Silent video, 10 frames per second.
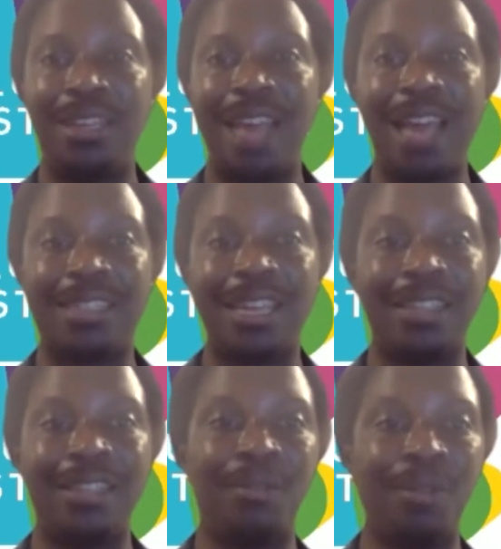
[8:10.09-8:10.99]
access
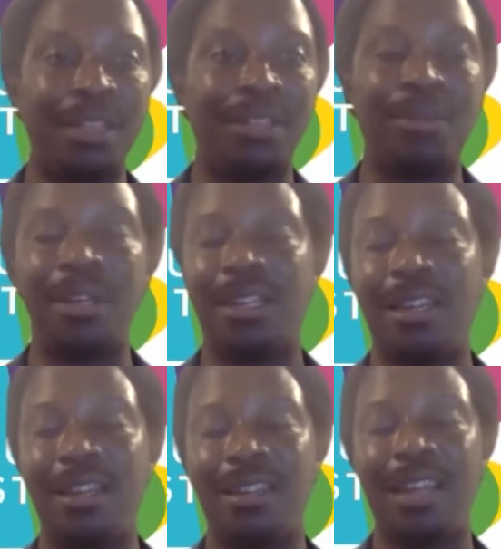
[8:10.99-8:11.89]
in a way that
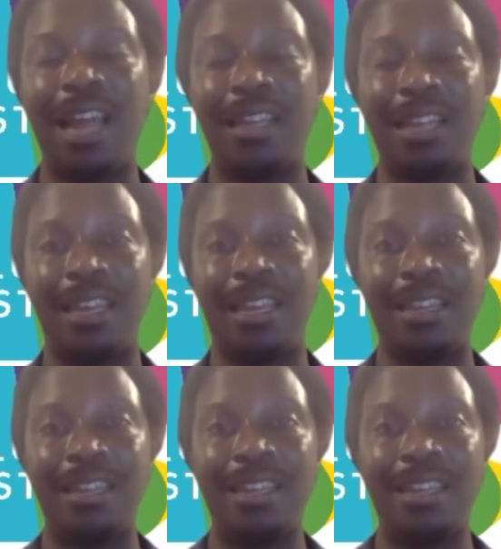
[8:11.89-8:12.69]
Dominika highlighted.